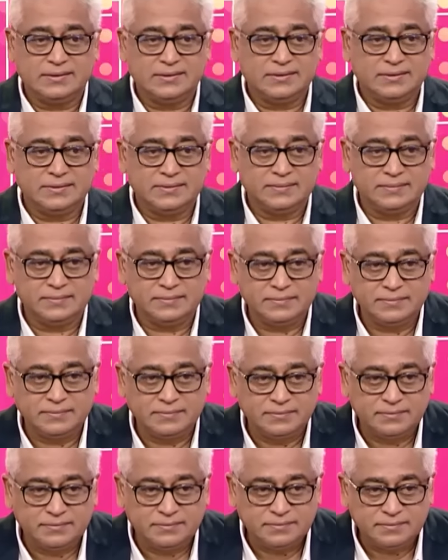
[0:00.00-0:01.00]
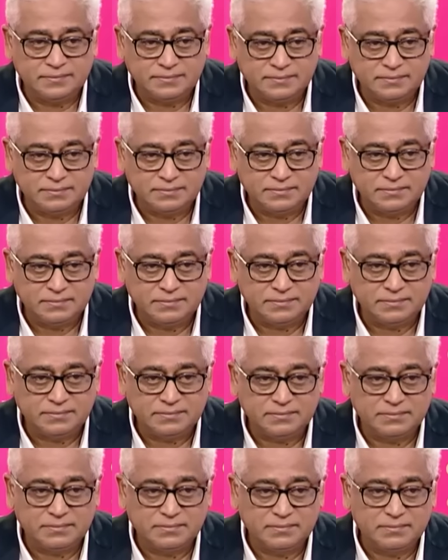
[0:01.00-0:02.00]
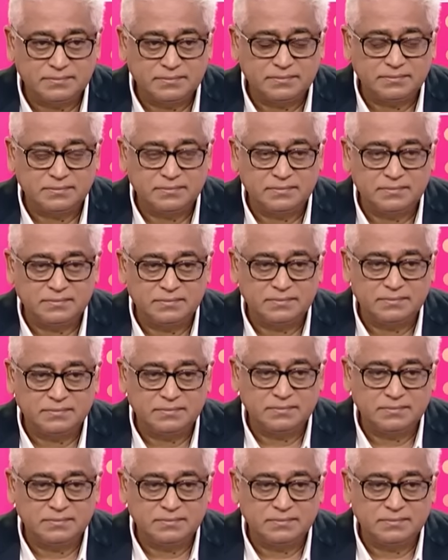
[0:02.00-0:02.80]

The person shown says nothing.